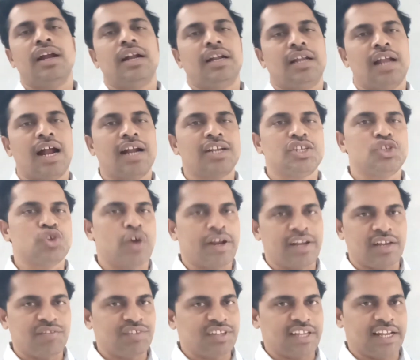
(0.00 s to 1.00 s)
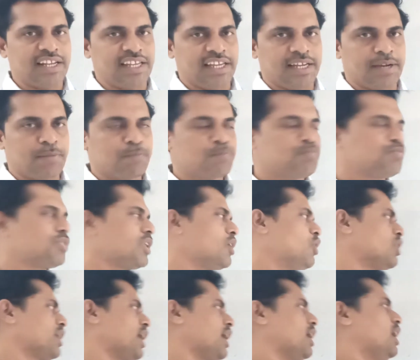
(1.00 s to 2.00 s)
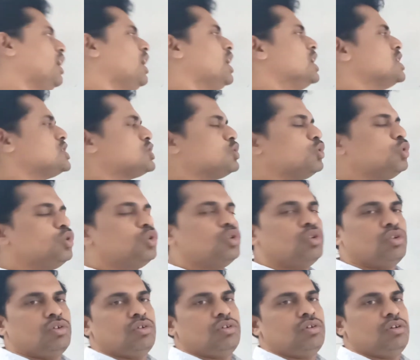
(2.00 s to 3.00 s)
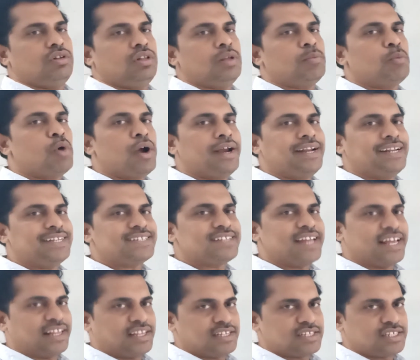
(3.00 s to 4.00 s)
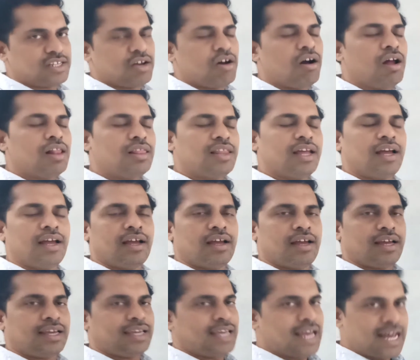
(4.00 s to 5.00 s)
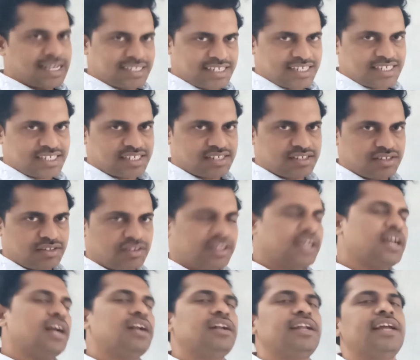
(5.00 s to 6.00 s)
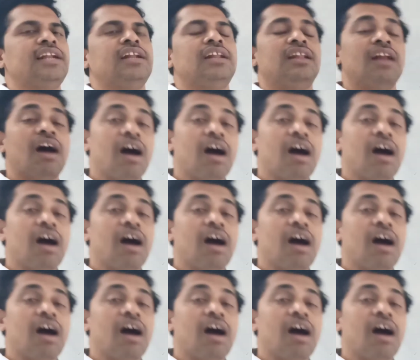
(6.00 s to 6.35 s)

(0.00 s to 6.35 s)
not joining with any. Okay, so the point is like this: all the gases they contain